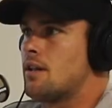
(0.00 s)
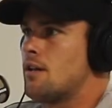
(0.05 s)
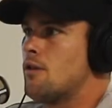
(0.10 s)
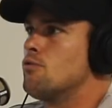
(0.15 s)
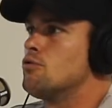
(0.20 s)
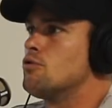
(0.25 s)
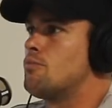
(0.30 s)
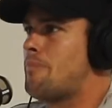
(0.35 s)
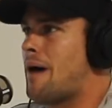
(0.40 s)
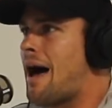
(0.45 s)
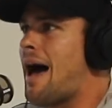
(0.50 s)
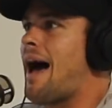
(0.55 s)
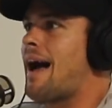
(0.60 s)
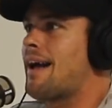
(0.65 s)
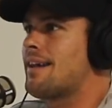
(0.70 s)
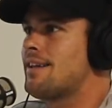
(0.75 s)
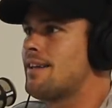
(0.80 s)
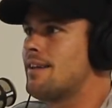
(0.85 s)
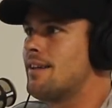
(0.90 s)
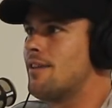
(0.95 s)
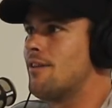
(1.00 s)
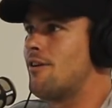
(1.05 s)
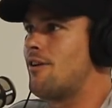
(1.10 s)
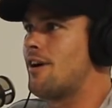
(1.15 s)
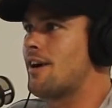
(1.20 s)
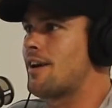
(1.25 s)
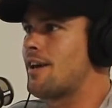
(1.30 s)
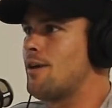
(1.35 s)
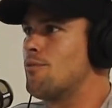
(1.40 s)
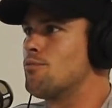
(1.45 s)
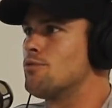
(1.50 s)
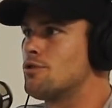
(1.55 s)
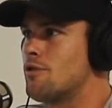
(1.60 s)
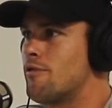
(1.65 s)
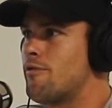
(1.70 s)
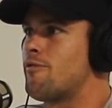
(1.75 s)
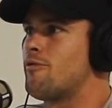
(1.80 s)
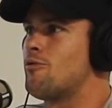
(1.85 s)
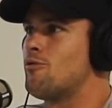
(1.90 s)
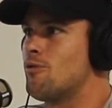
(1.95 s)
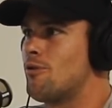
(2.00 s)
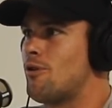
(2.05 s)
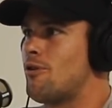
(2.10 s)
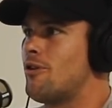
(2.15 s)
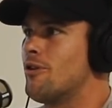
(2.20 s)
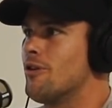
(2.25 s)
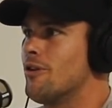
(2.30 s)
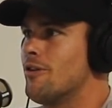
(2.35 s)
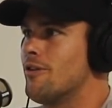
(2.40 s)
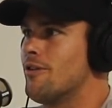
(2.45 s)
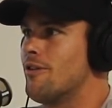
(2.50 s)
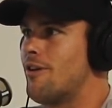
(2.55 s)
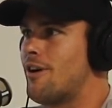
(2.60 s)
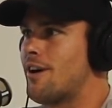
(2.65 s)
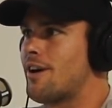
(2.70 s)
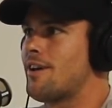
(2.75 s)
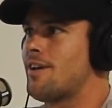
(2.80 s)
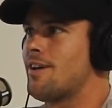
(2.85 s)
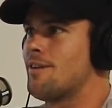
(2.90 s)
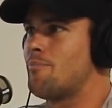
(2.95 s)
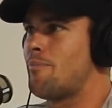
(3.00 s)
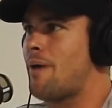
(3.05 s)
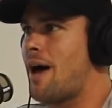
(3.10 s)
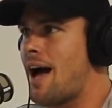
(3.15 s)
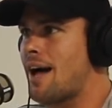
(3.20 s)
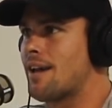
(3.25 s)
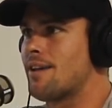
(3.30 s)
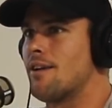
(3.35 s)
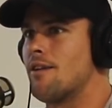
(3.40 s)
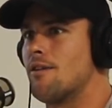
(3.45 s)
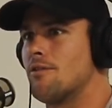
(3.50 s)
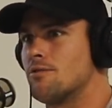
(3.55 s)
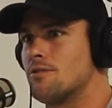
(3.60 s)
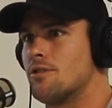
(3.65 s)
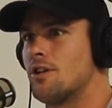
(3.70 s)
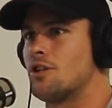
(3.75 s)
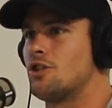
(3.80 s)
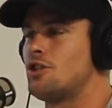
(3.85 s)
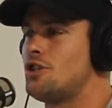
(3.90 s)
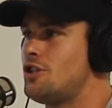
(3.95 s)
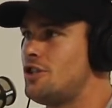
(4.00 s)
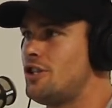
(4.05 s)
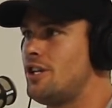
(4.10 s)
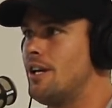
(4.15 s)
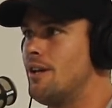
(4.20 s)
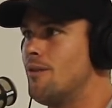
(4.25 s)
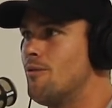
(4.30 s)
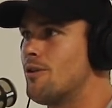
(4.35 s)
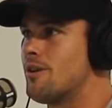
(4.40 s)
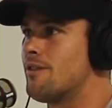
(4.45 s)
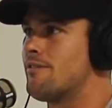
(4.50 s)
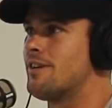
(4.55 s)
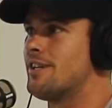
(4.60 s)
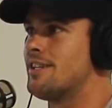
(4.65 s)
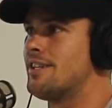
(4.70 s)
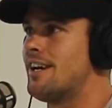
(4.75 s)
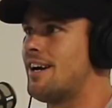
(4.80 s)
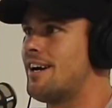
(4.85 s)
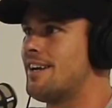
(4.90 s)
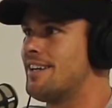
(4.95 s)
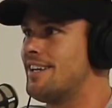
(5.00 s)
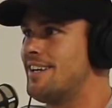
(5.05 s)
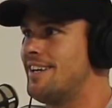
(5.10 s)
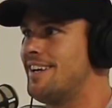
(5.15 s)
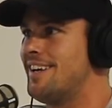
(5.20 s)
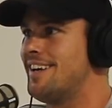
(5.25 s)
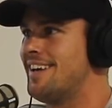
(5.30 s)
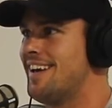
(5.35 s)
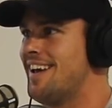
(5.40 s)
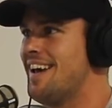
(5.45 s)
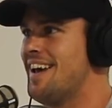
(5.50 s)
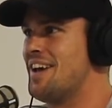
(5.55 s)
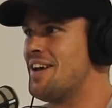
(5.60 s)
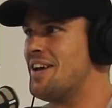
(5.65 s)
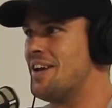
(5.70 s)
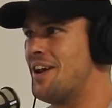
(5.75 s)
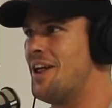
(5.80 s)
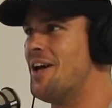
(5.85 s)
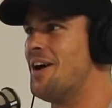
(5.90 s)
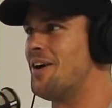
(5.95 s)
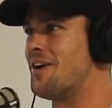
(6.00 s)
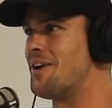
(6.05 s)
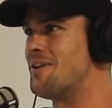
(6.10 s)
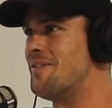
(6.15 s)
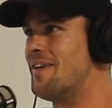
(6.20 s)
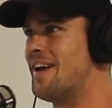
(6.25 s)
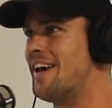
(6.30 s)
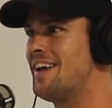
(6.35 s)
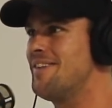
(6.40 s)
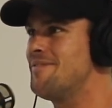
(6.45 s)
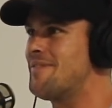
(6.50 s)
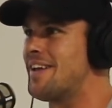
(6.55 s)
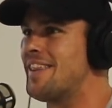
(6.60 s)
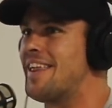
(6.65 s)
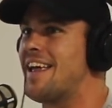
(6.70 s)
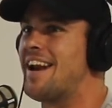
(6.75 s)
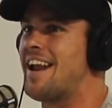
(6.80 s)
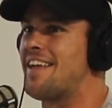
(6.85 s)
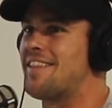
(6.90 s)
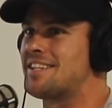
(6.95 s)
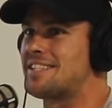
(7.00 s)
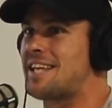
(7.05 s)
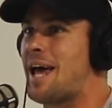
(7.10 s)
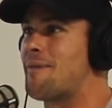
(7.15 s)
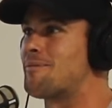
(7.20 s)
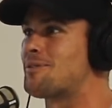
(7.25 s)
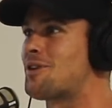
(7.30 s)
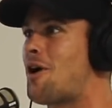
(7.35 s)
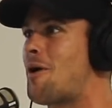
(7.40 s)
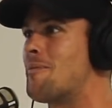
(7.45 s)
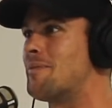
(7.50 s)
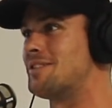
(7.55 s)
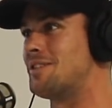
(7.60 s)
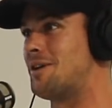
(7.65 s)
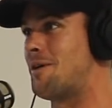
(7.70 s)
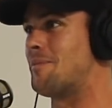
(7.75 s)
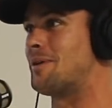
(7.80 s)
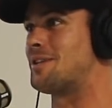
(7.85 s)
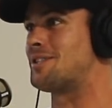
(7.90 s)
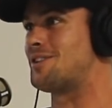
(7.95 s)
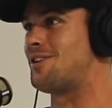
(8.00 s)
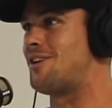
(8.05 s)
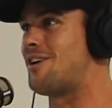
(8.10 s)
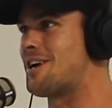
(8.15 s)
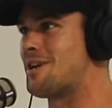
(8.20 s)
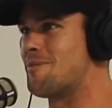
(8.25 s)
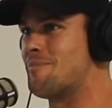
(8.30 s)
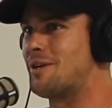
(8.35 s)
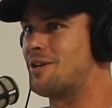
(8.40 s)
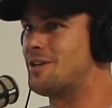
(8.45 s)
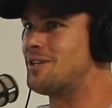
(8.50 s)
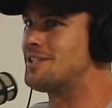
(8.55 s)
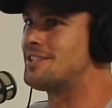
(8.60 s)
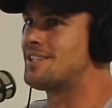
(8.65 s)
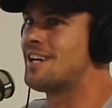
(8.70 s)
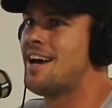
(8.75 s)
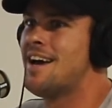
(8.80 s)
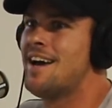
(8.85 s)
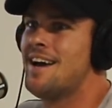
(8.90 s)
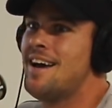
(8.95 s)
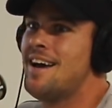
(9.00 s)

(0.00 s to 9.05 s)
it was packed, it was a full on packed, and I was like, shit, what have I done here? You know what I mean? But then at the same time, I'm excited because